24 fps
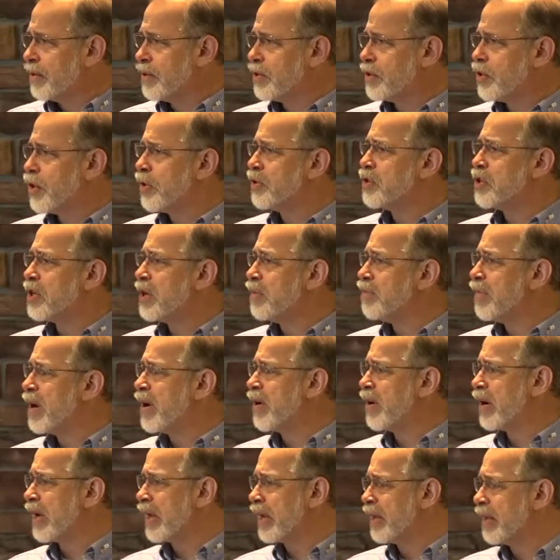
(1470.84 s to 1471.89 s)
church in
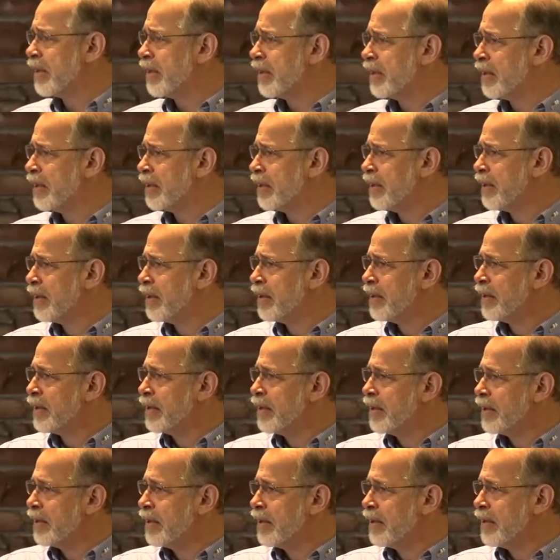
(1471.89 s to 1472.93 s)
America,
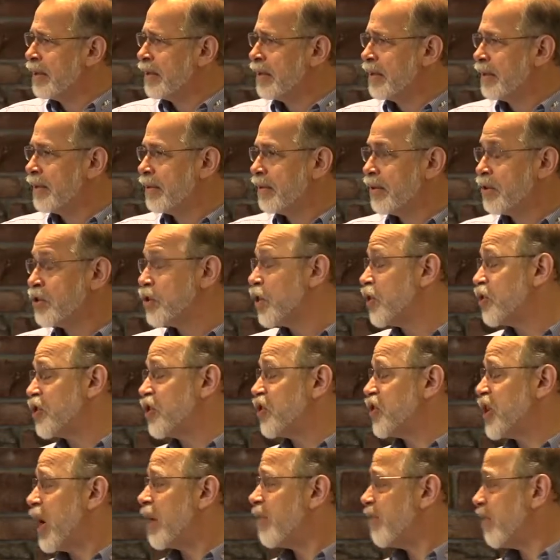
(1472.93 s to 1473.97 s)
the church at
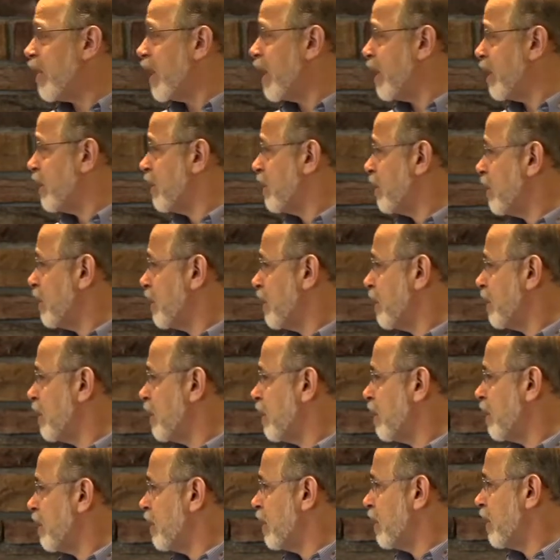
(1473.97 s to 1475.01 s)
Chalfont,
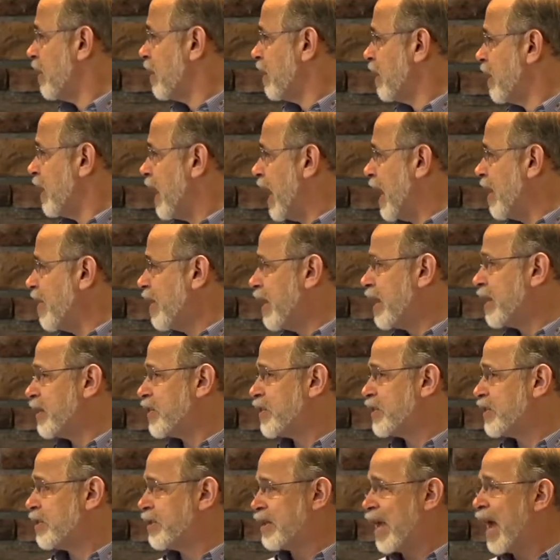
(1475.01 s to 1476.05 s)
I think
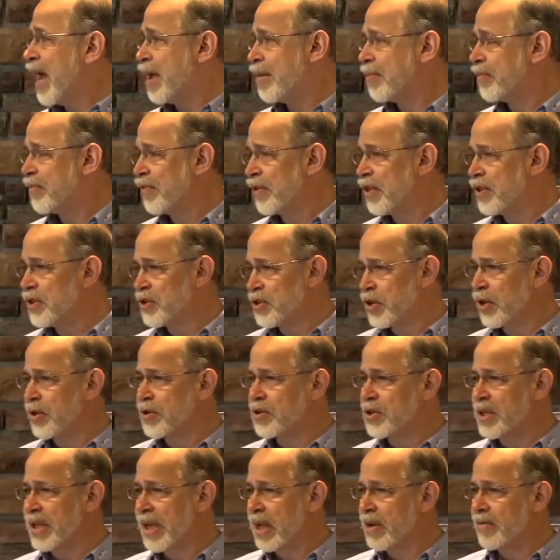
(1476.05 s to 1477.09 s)
it's time for the
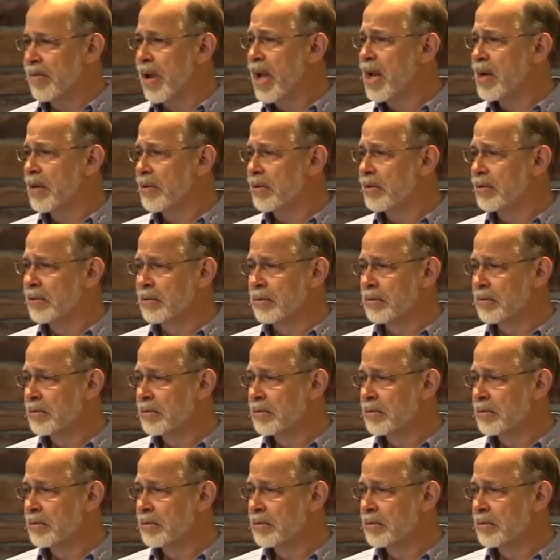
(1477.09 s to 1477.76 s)
church to get radical.